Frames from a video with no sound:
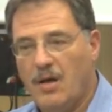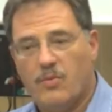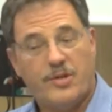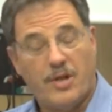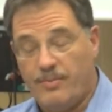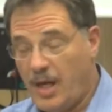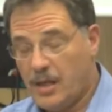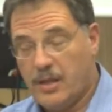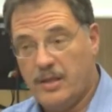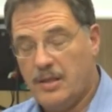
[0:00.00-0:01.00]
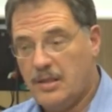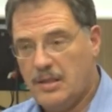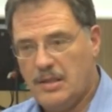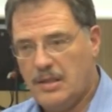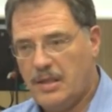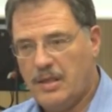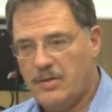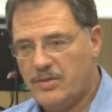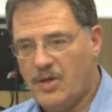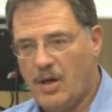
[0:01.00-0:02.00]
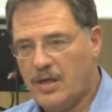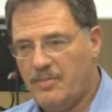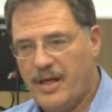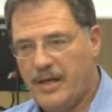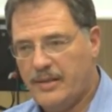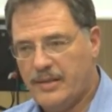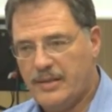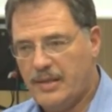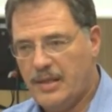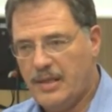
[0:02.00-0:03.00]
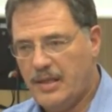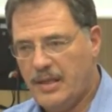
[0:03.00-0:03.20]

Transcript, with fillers: which I'm not going to, you know, talk about in, uh,